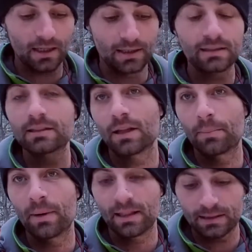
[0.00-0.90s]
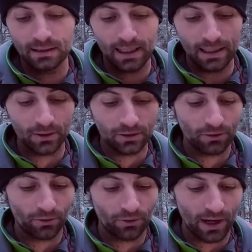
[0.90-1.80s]
This is a must. It goes
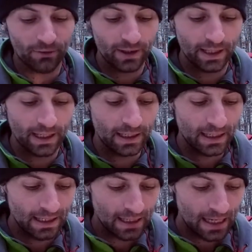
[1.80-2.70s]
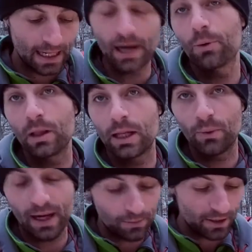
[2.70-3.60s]
through everything, and I really
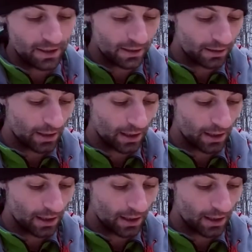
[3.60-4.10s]
recommend it